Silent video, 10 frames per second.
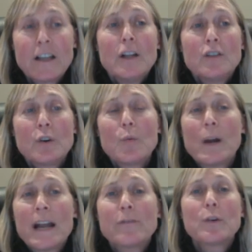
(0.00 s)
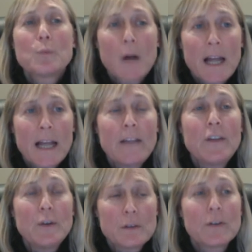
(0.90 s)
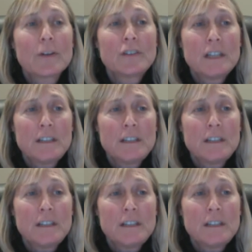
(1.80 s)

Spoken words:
So whatever way the university